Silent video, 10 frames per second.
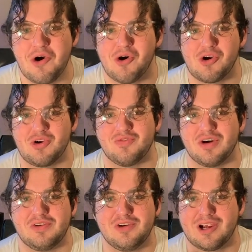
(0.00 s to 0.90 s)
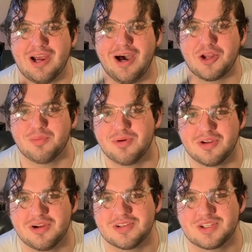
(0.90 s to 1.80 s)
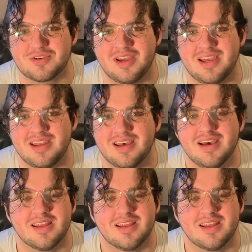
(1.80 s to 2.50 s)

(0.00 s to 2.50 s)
or if I figure out how to put it on the screen,